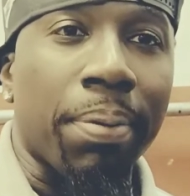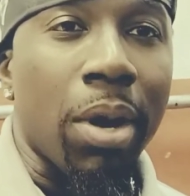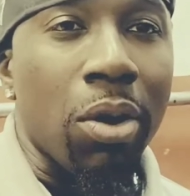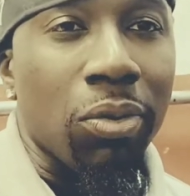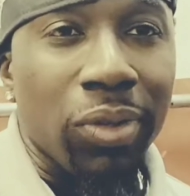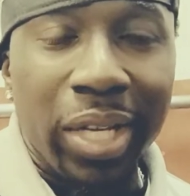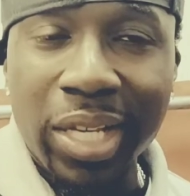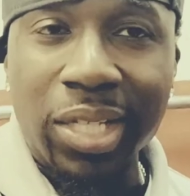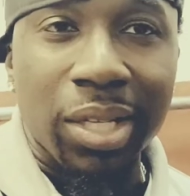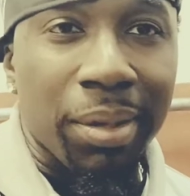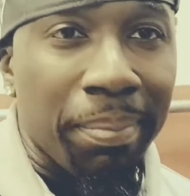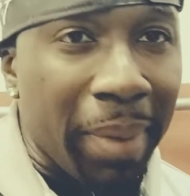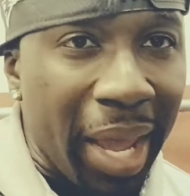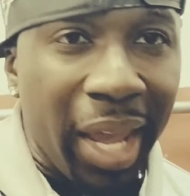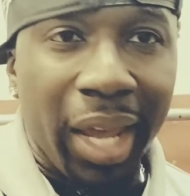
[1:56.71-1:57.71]
Bro,
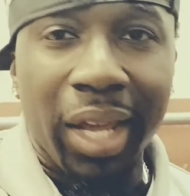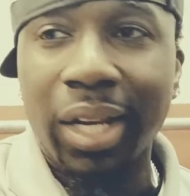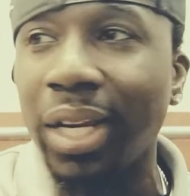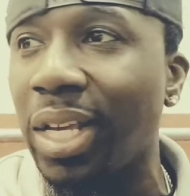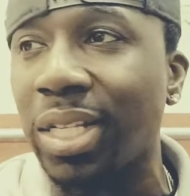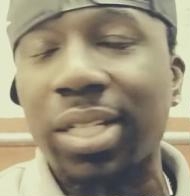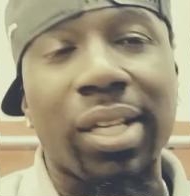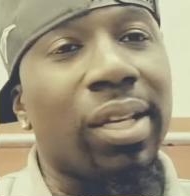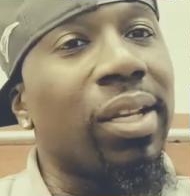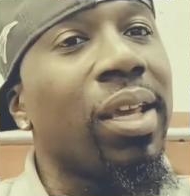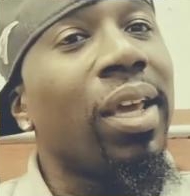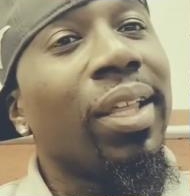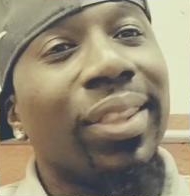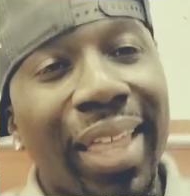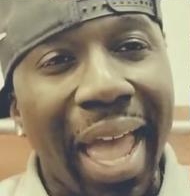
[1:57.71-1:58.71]
listen, man, listen,
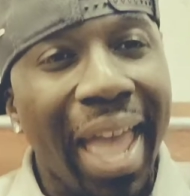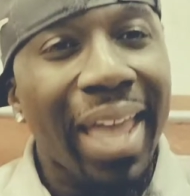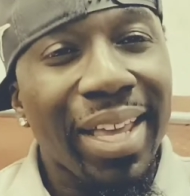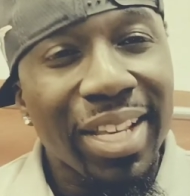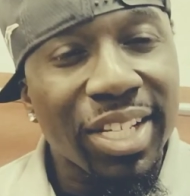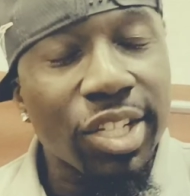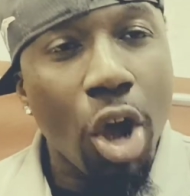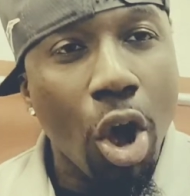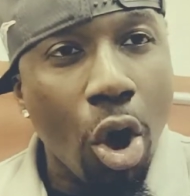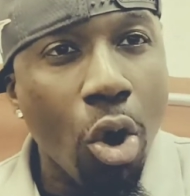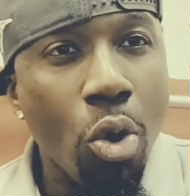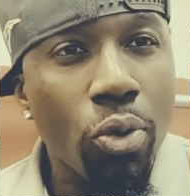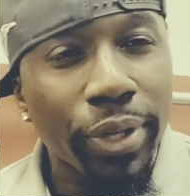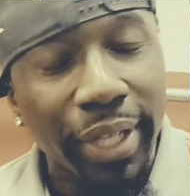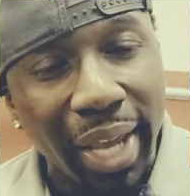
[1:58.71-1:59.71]
that is
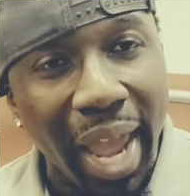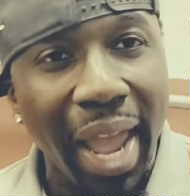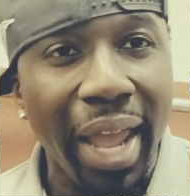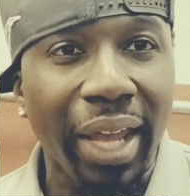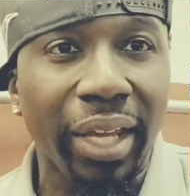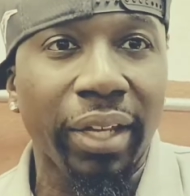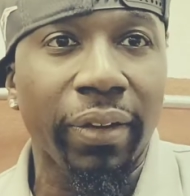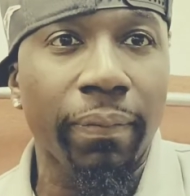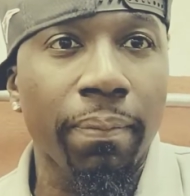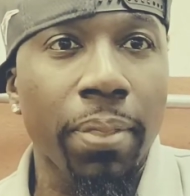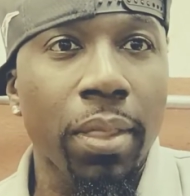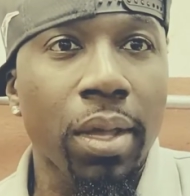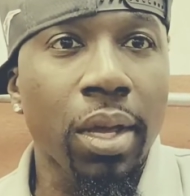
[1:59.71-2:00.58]
okay.